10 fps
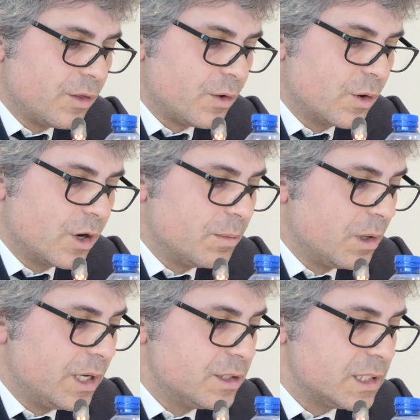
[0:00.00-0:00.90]
from
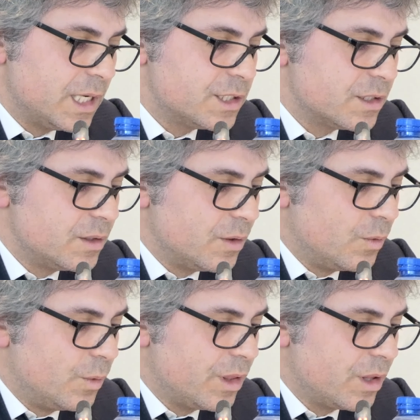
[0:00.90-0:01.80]
common legislation
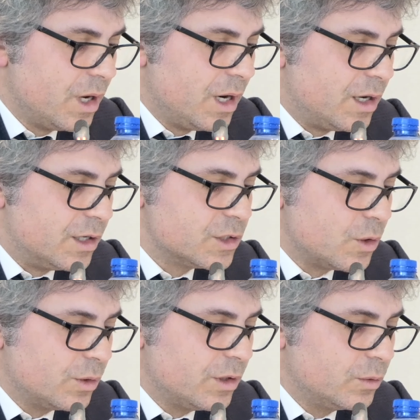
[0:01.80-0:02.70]
with
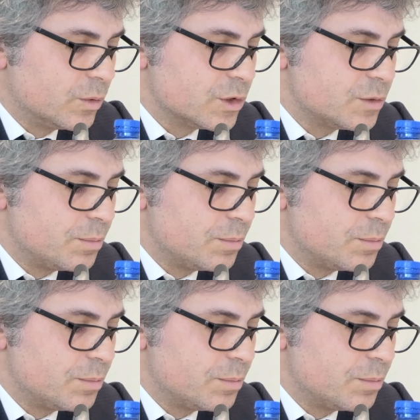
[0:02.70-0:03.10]
resorting to